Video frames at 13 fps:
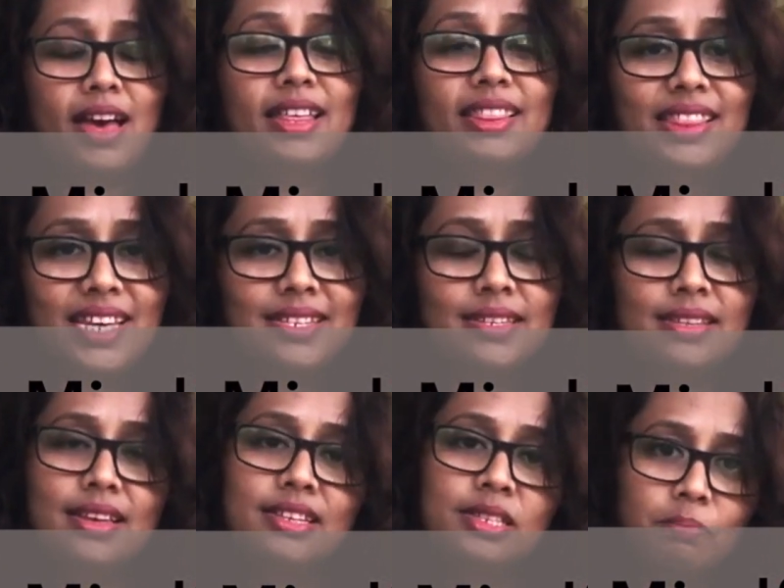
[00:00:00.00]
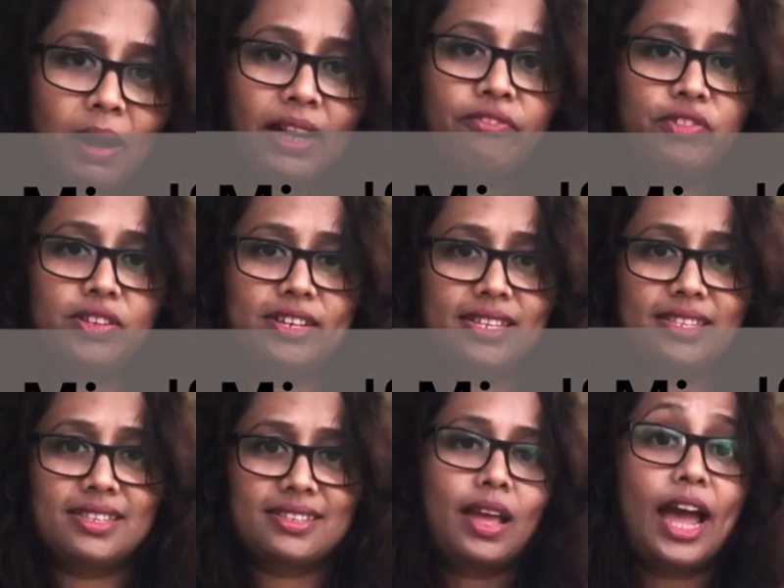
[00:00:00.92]
This is
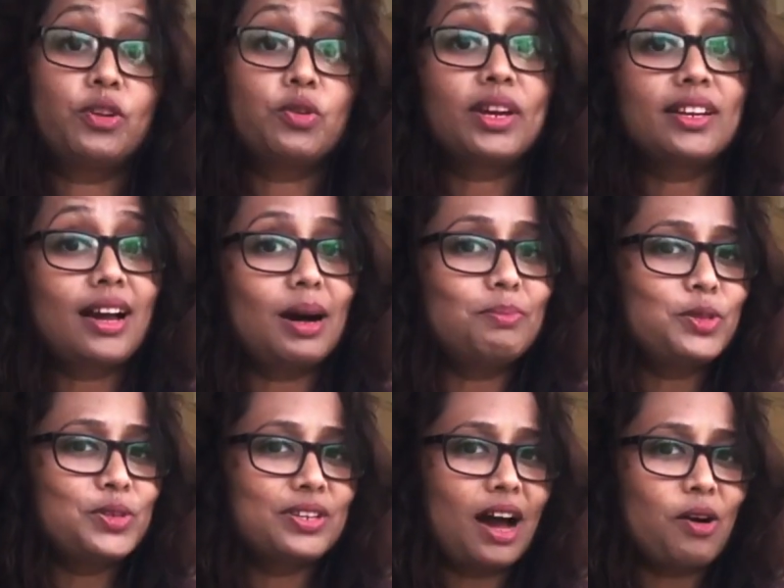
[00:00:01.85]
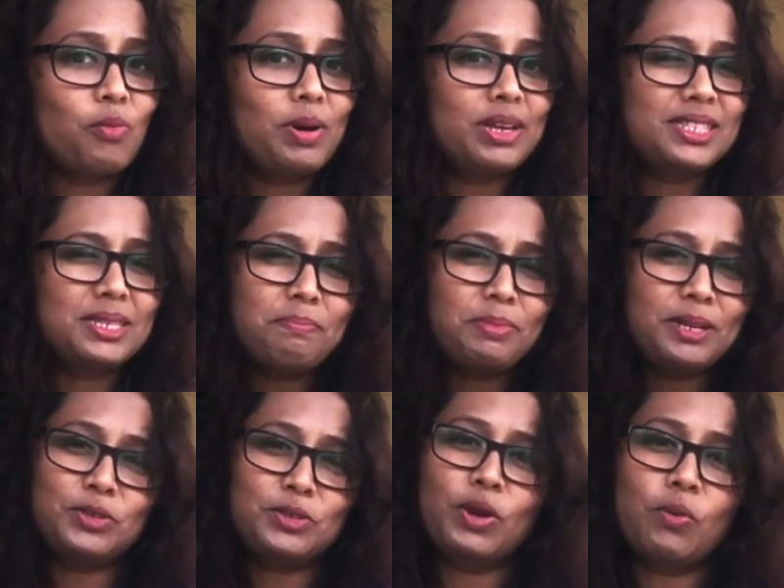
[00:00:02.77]
mindfulness. And you can come to now by simply
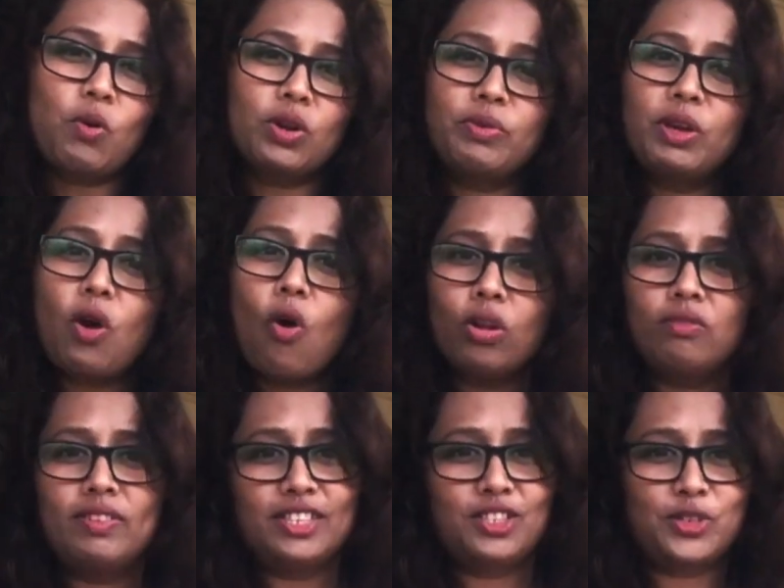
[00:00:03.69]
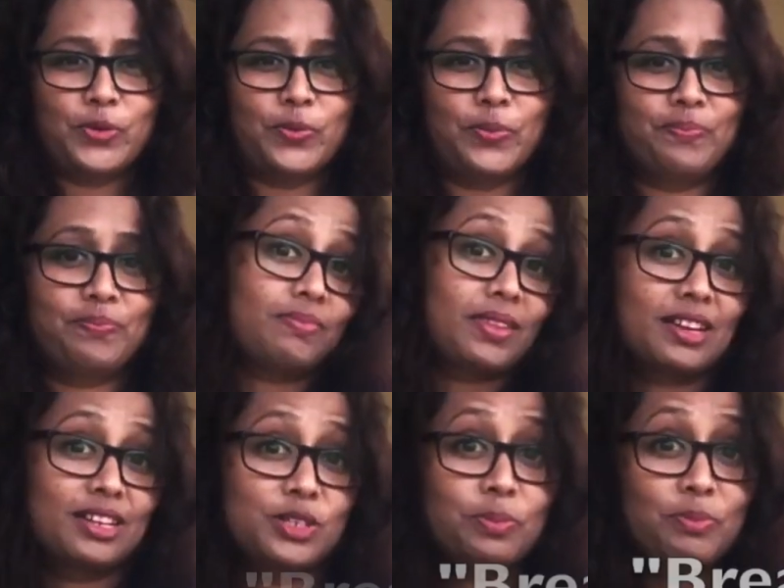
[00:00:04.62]
doing what we always do,
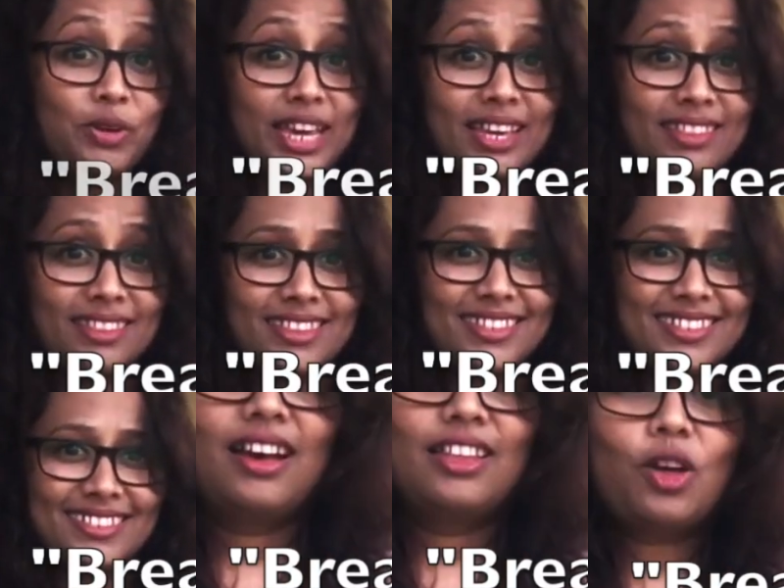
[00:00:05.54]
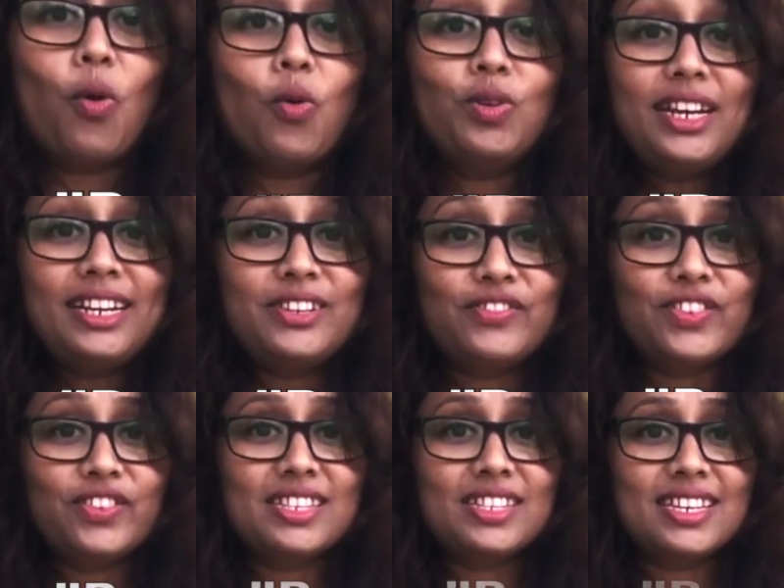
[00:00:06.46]
to breathe. The only
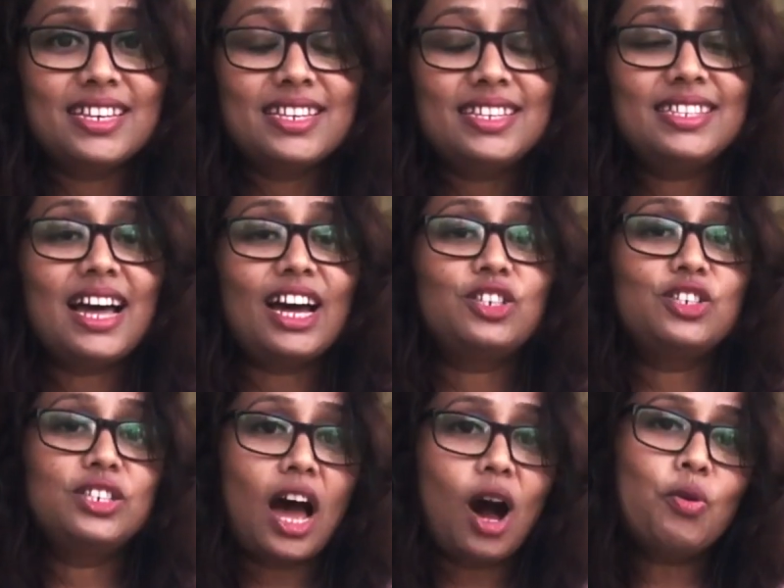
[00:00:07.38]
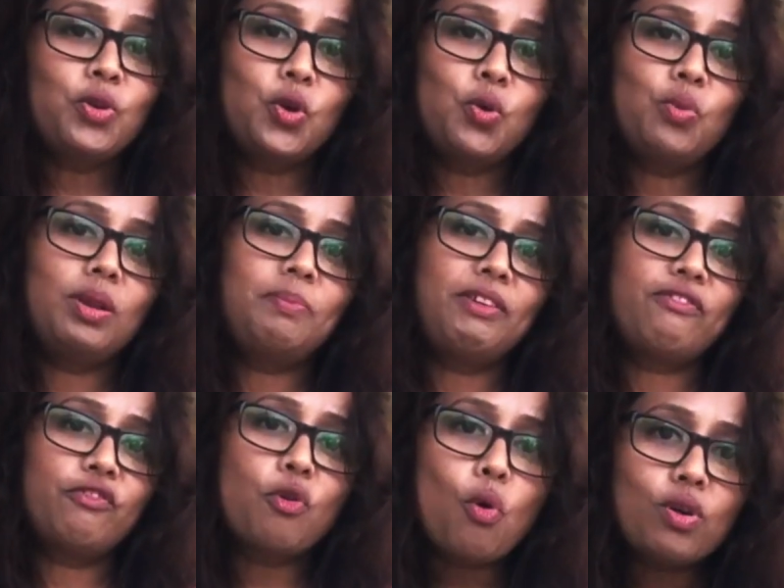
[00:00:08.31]
difference is that now you will be
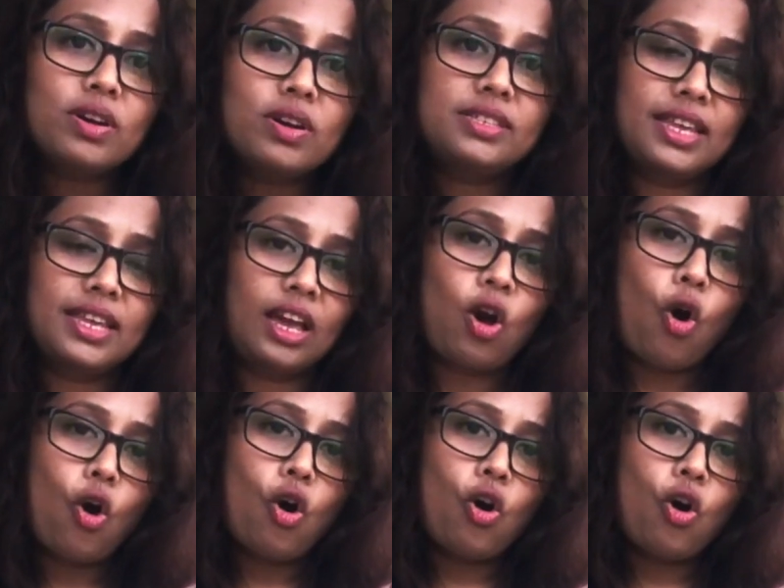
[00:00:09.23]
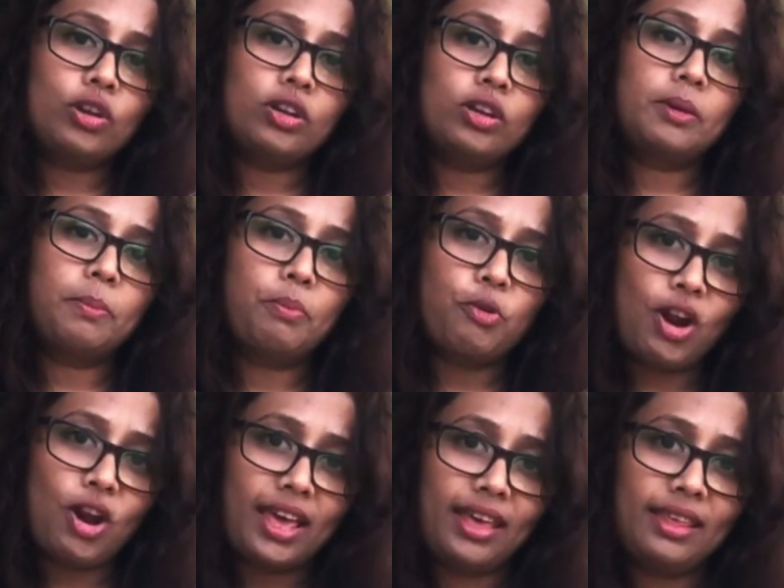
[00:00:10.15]
focusing on the
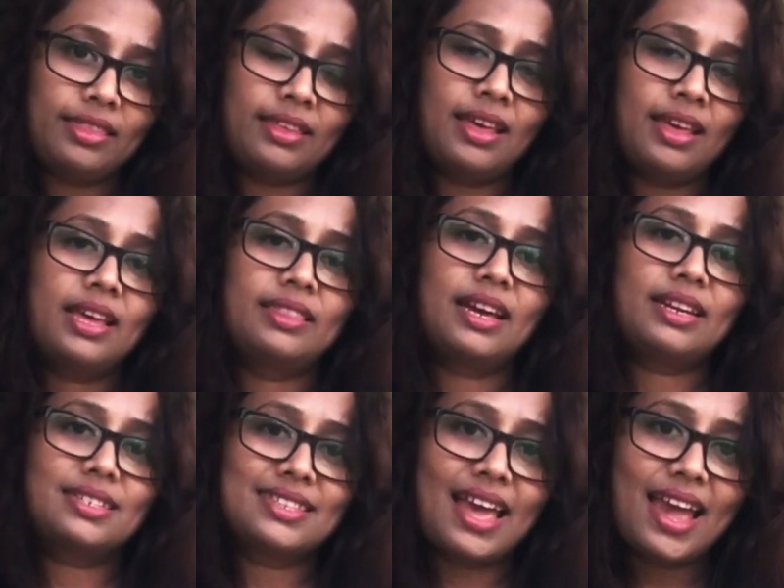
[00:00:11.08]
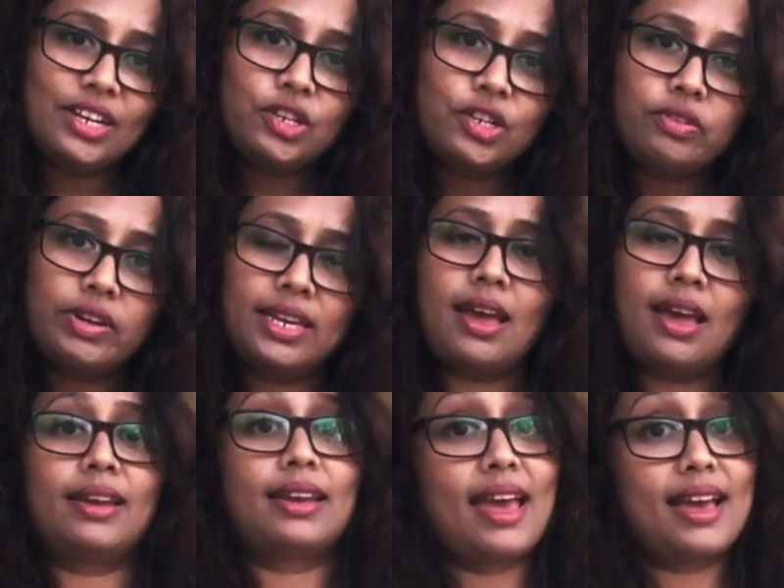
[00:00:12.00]
breath that is entering and
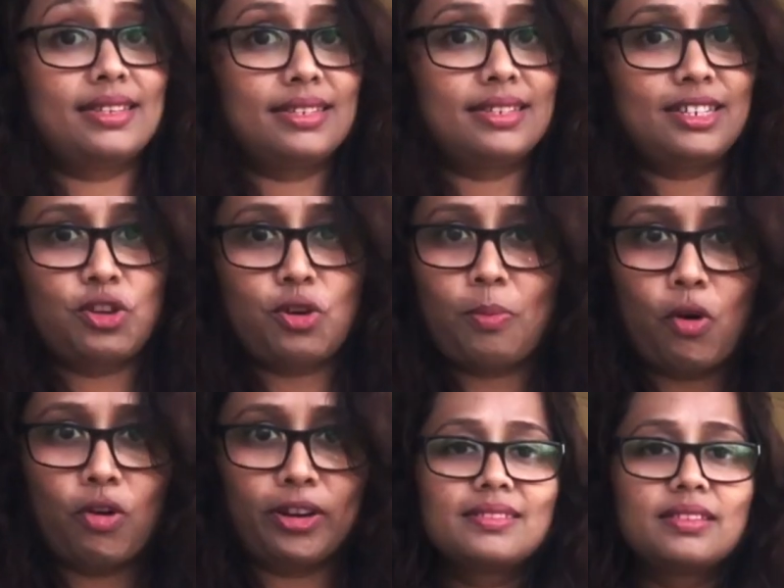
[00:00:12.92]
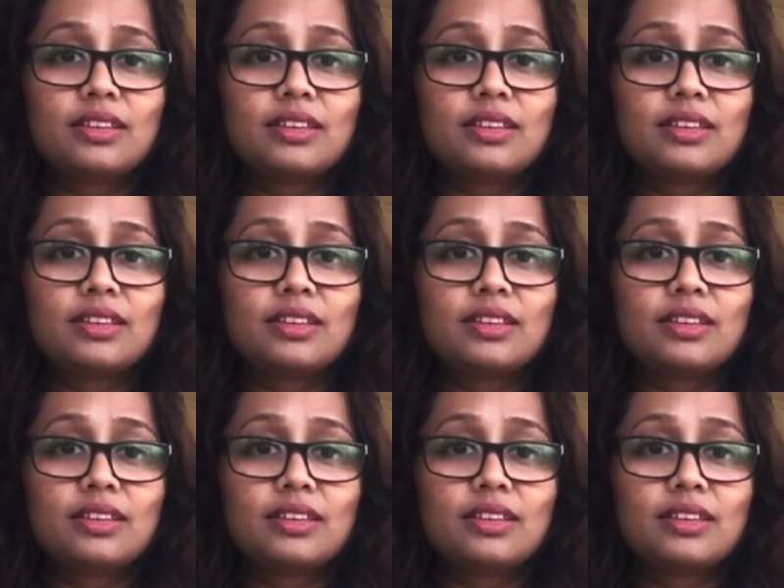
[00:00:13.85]
exiting your body.